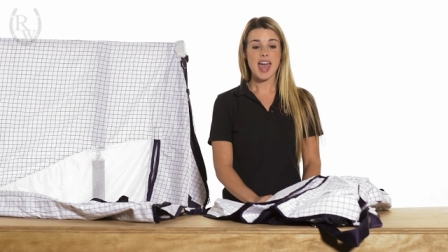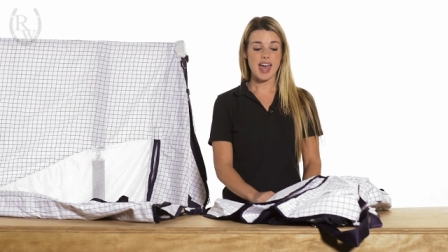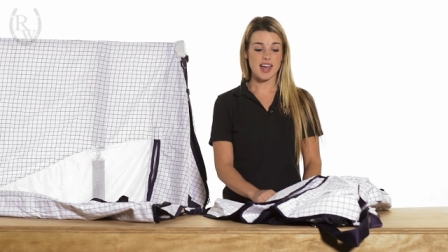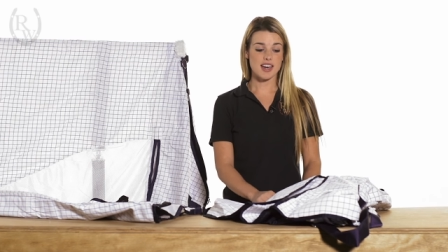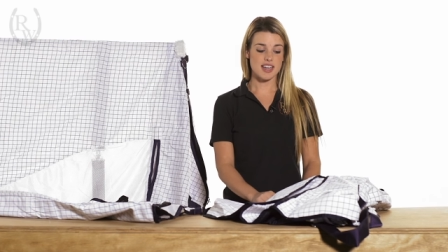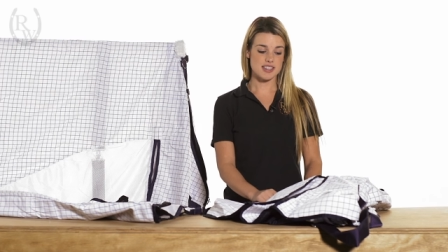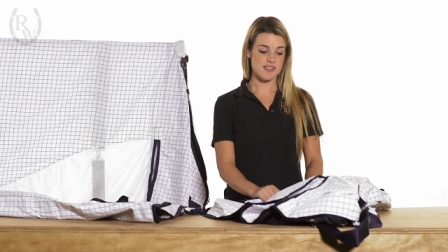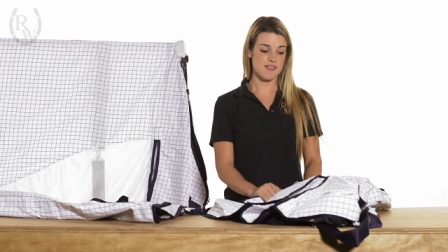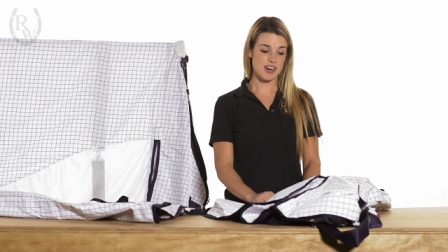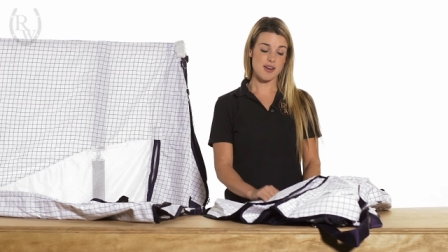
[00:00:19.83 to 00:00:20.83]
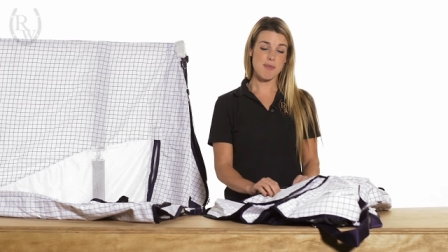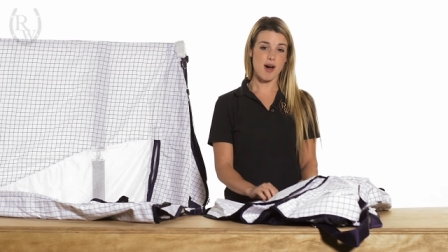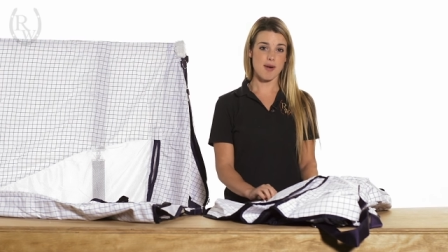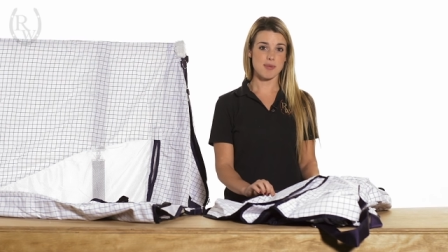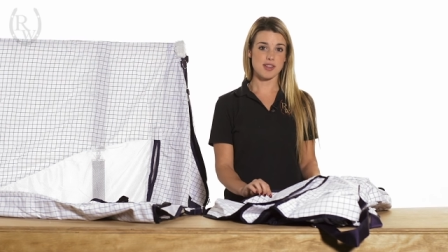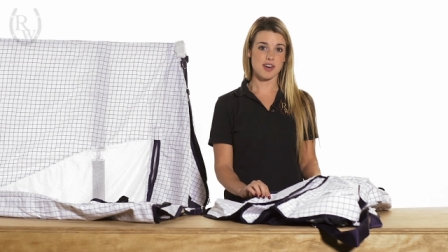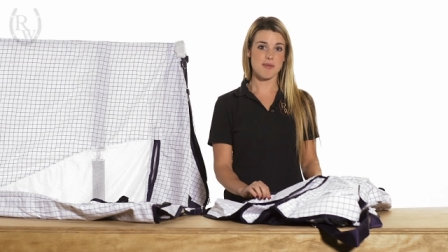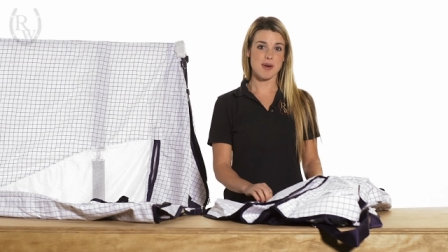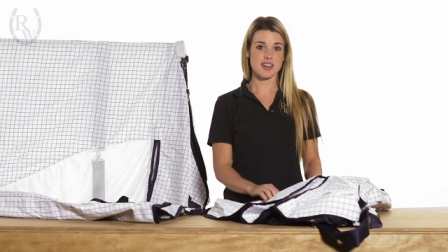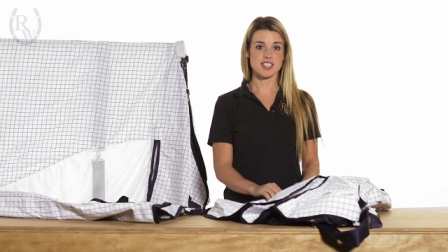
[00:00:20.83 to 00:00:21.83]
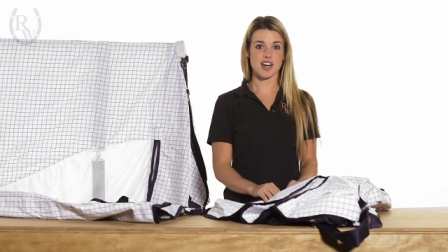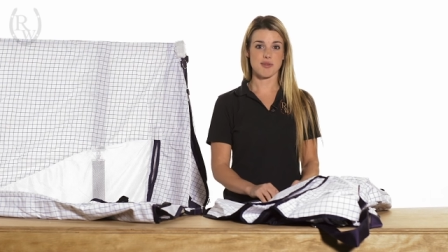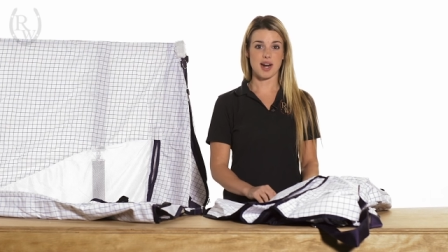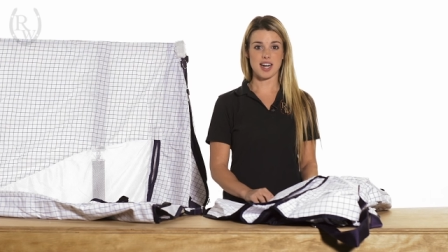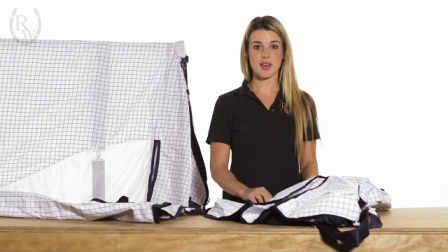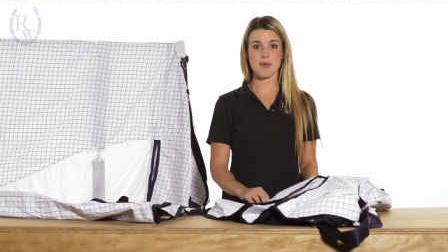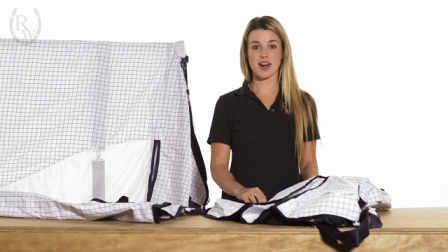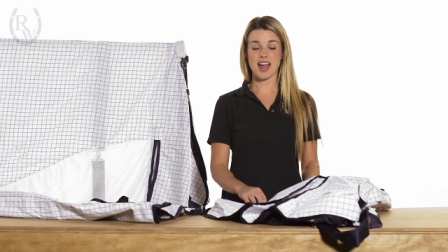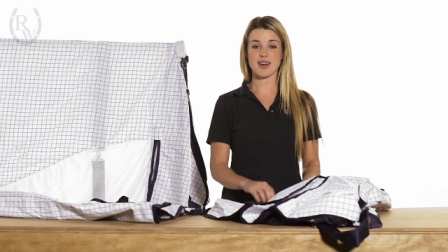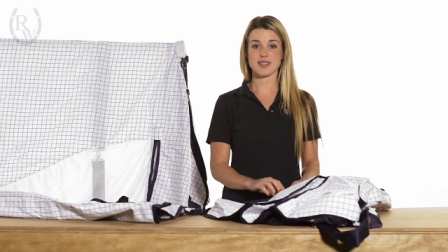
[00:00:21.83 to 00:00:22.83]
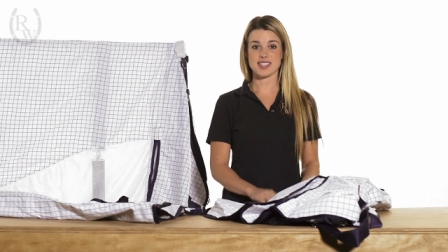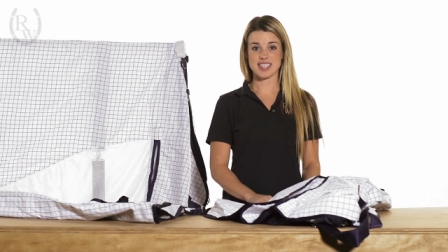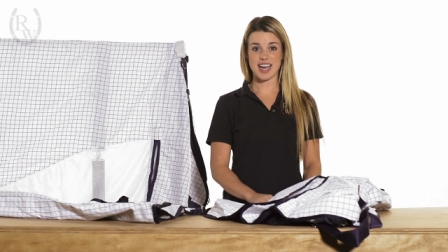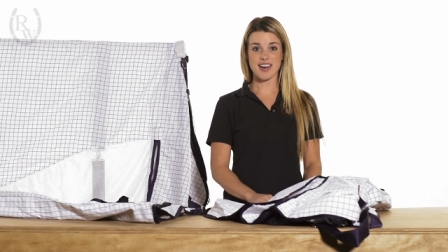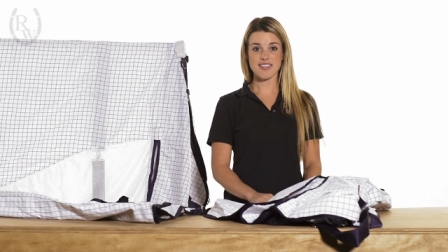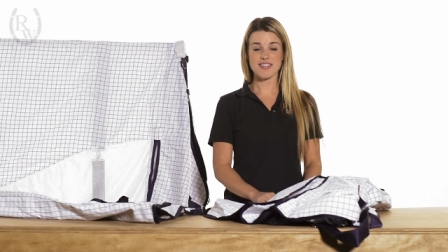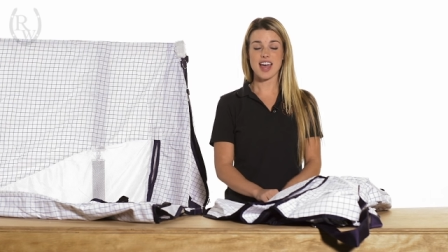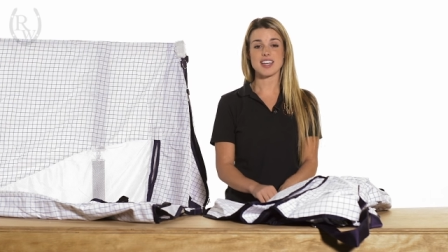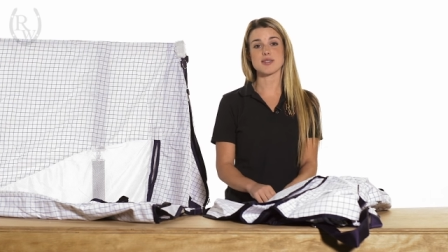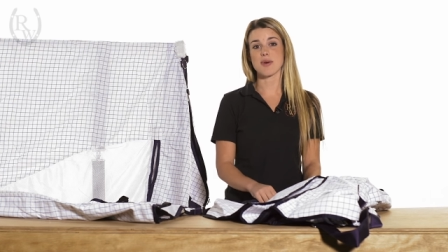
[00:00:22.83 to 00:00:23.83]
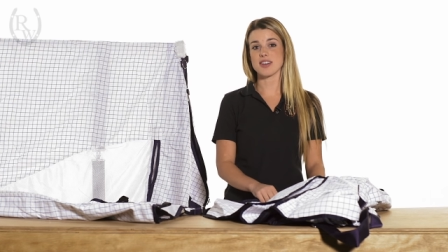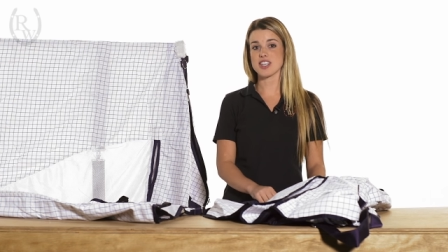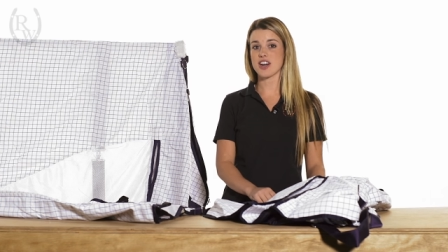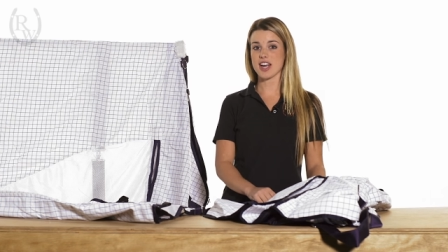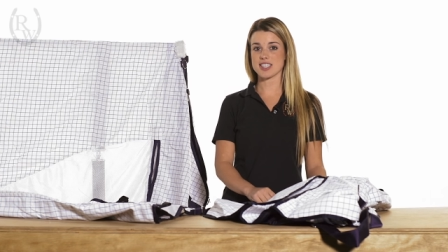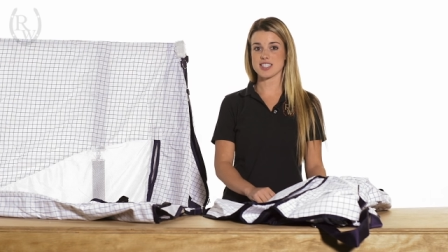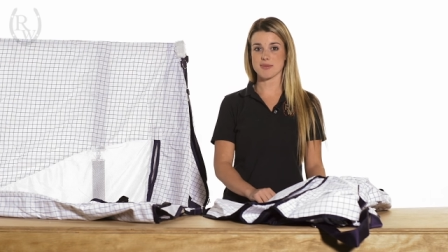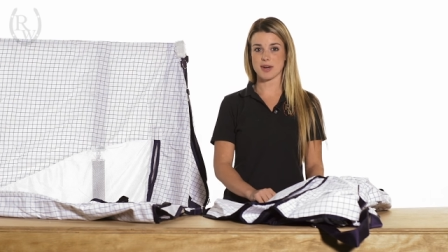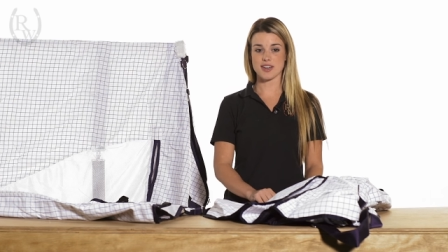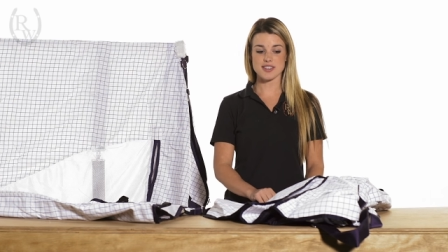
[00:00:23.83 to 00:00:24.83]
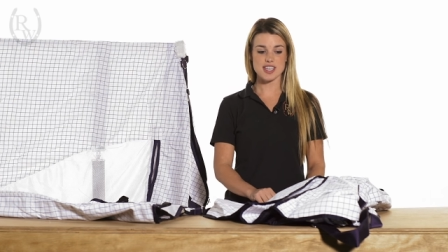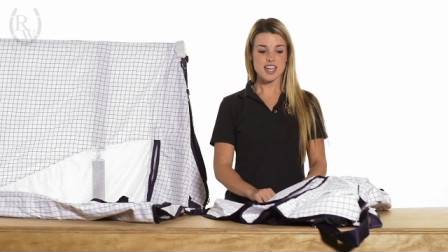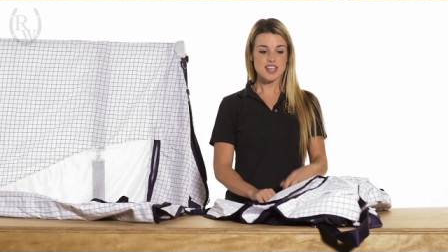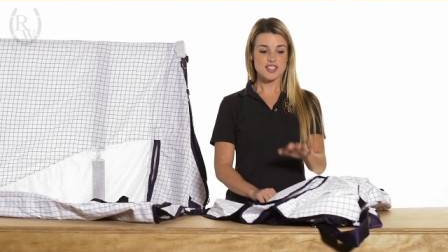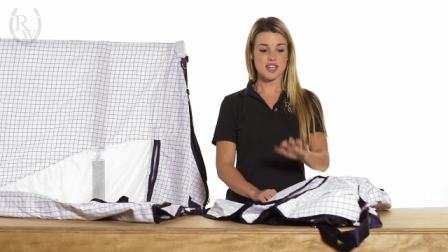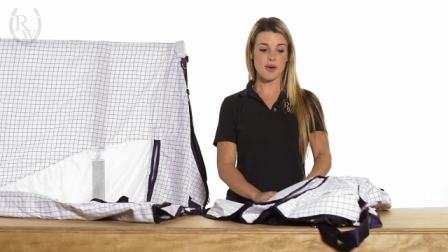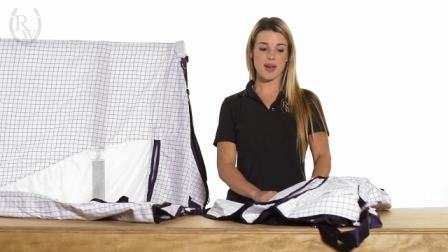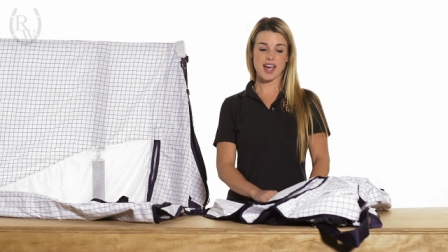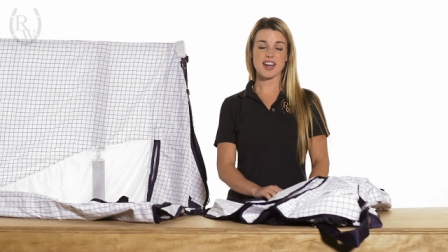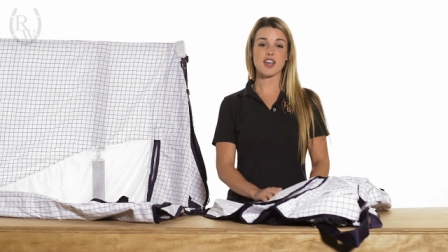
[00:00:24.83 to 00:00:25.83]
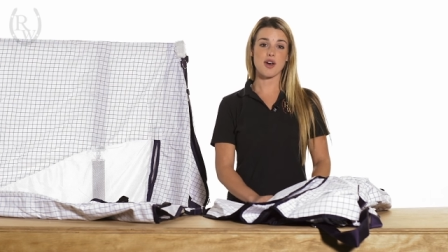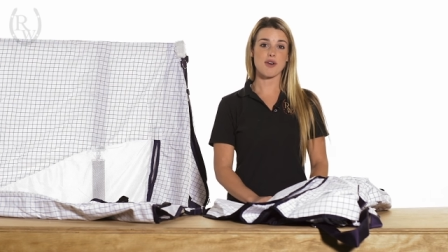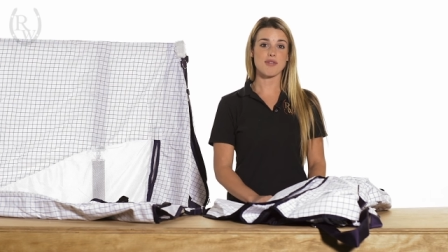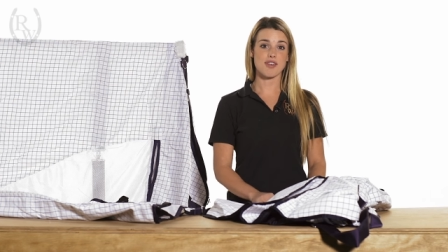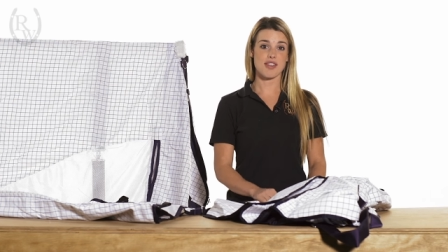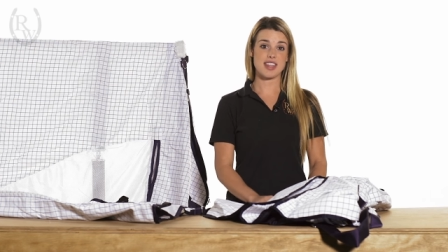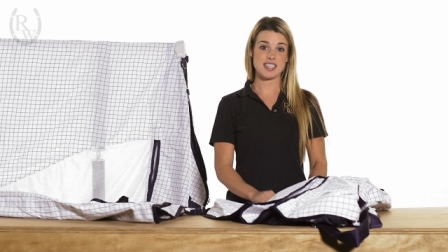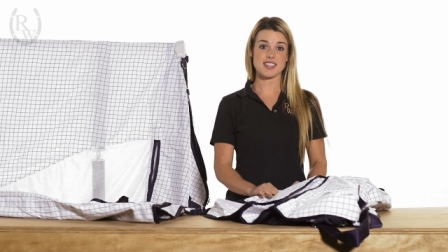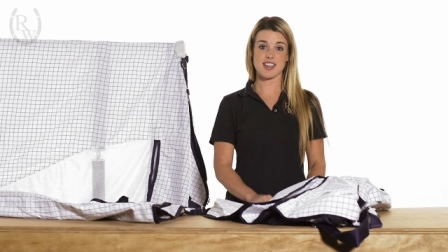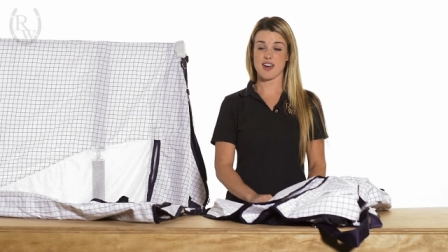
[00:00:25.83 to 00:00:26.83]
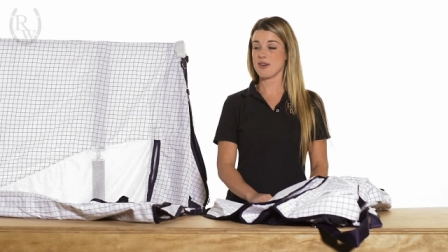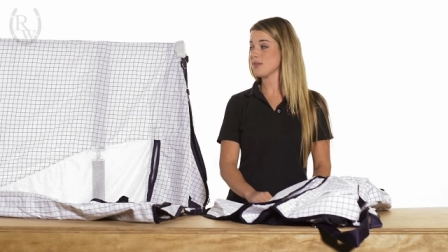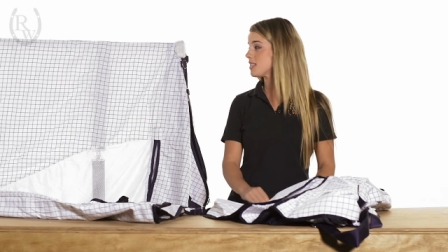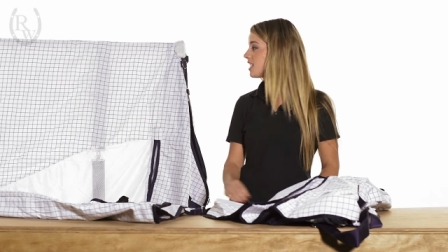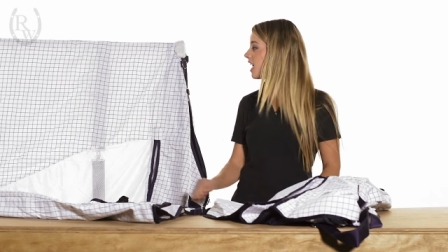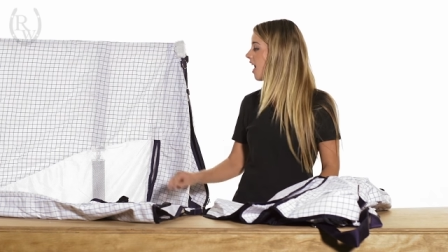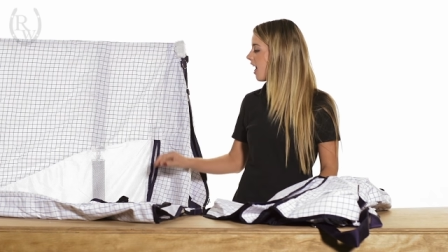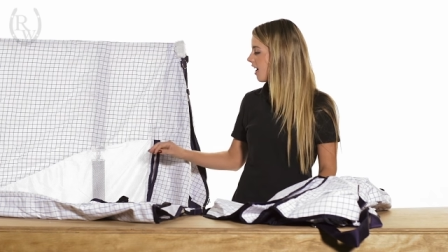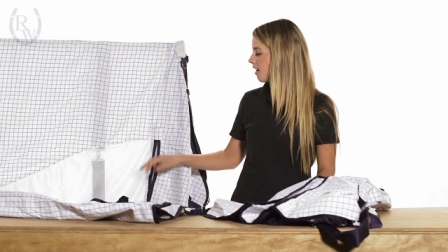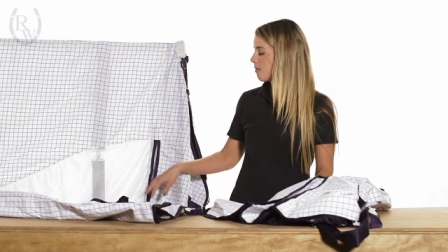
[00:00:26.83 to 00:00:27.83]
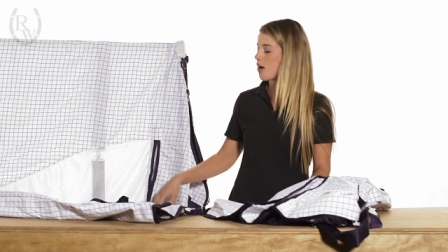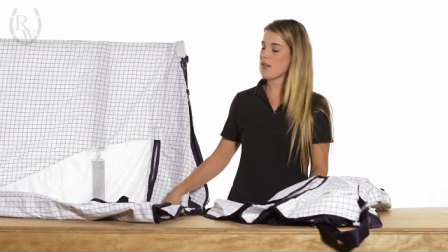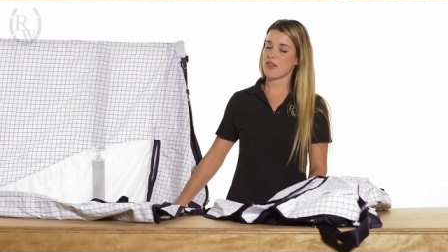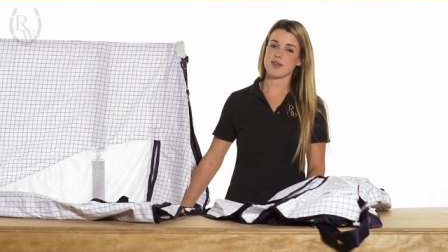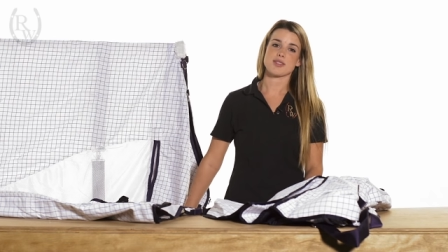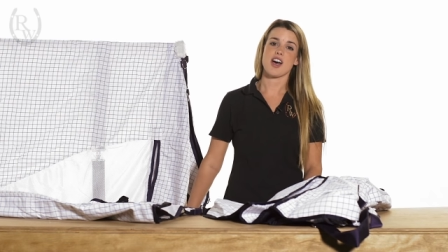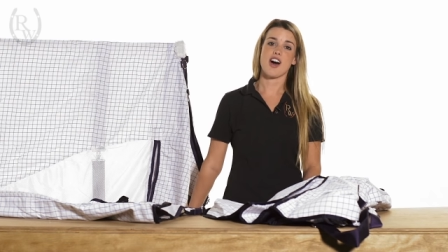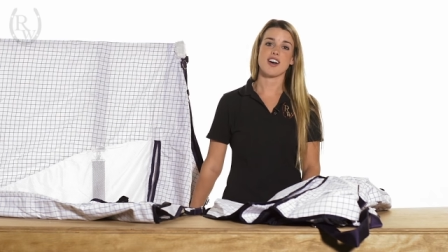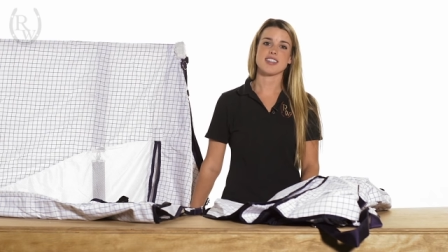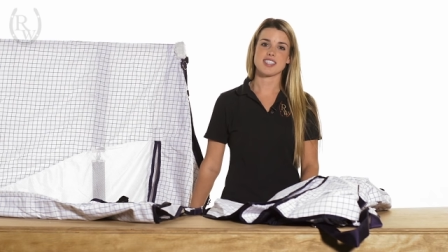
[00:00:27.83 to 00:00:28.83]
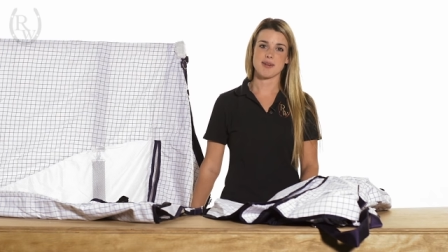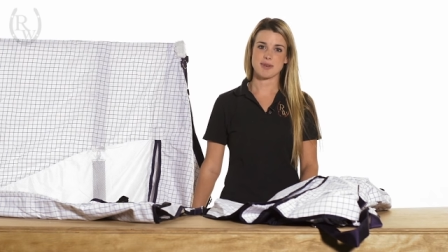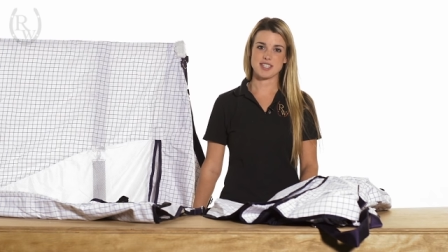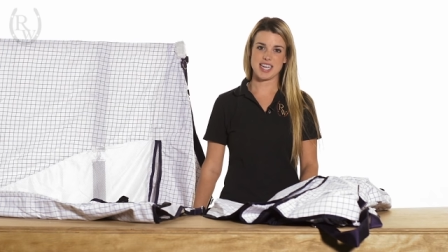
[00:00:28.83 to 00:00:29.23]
and it's very popular amongst our Riding Warehouse staff as well as our customers to go ahead and go for this coat um, on those hot summer